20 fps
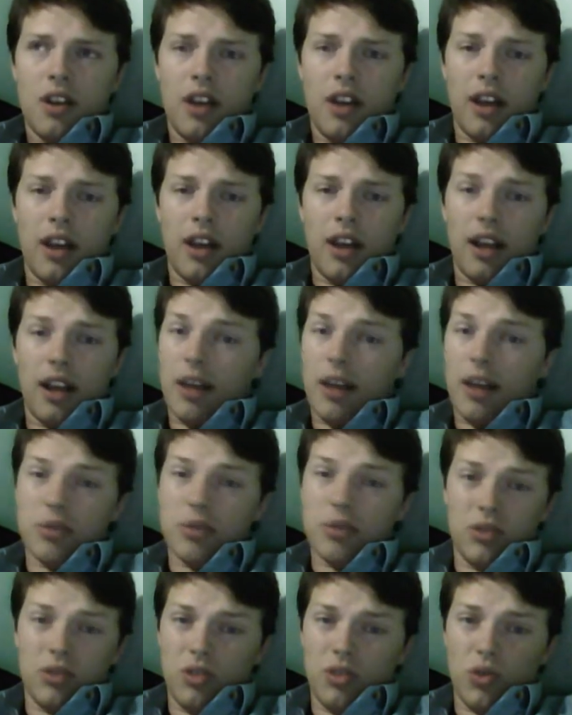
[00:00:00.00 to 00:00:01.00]
and had
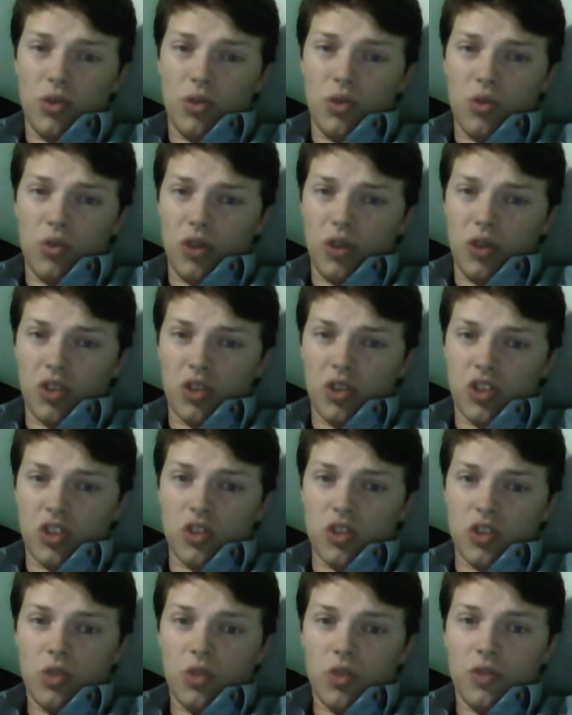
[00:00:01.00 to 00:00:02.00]
absolutely no real
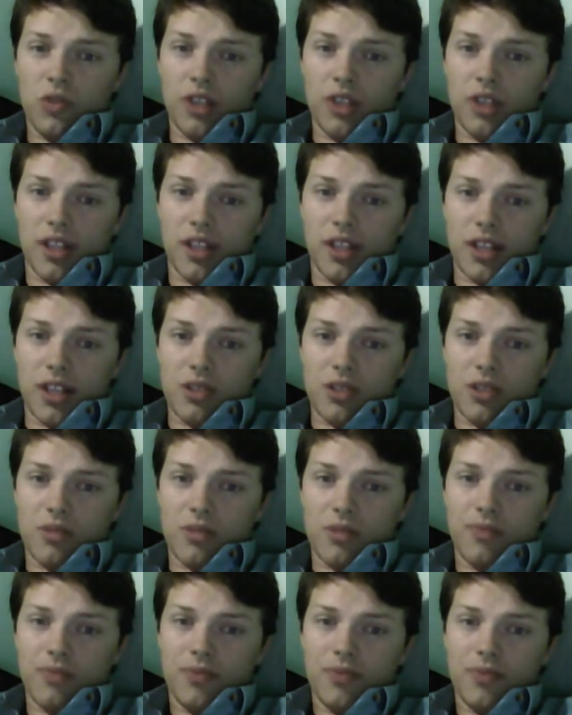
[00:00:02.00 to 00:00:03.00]
control over the classroom.
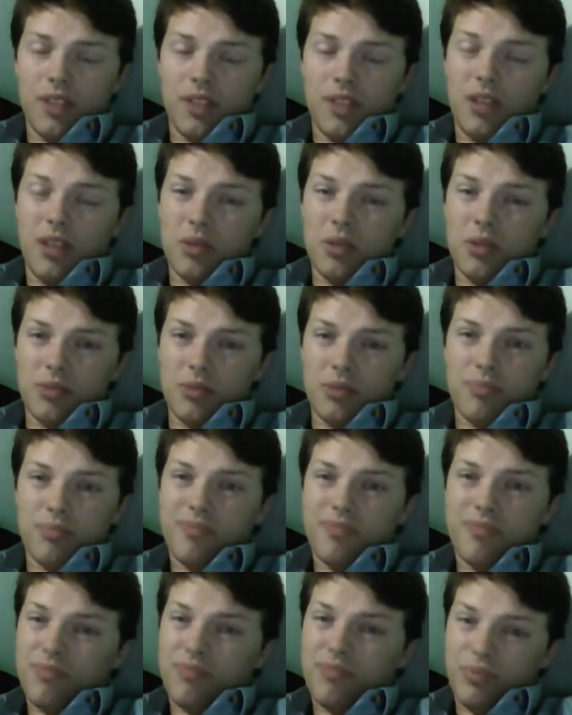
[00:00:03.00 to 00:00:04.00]
It was
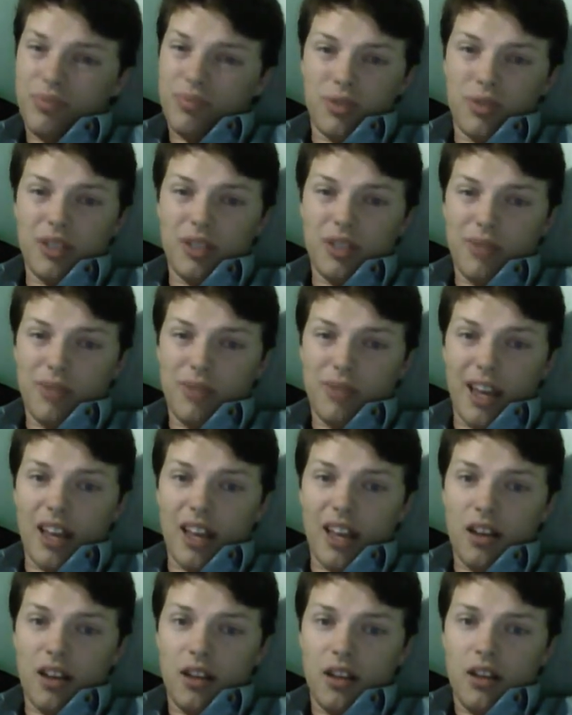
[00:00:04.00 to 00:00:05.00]
pretty
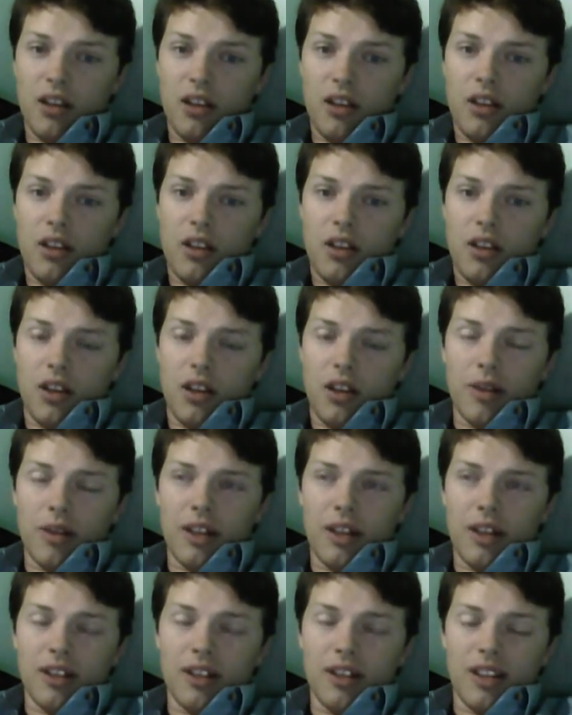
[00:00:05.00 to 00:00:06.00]
bad.
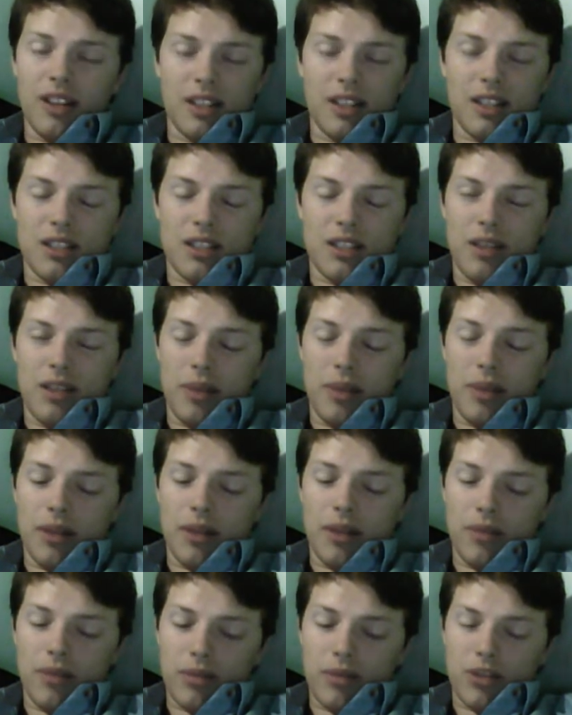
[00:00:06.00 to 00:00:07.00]

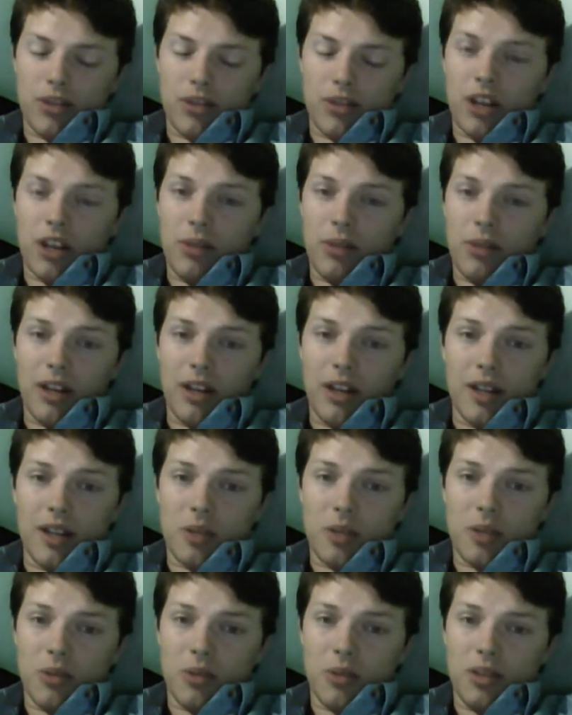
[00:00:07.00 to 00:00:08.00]
I'm trying to be nice,
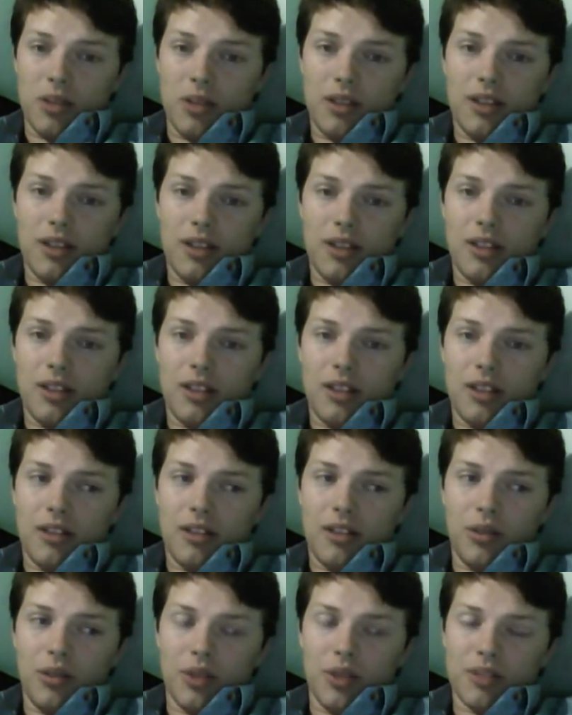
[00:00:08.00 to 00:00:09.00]
but
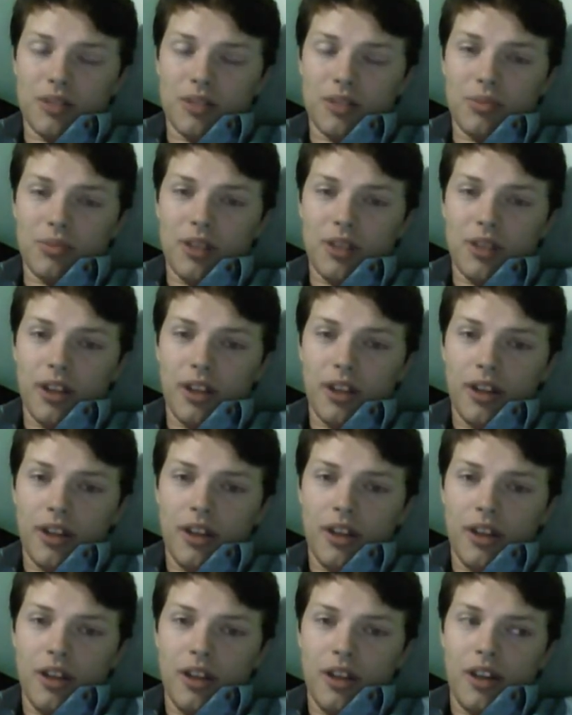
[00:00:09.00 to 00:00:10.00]
it wasn't pretty.
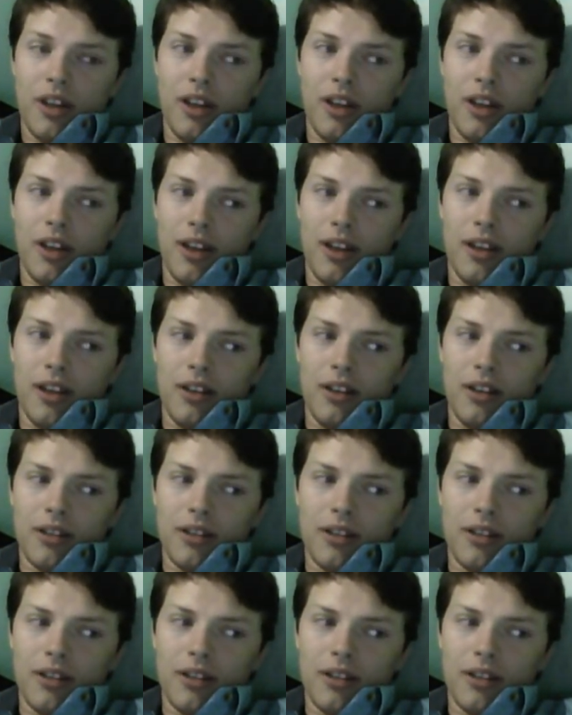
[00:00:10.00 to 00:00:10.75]
And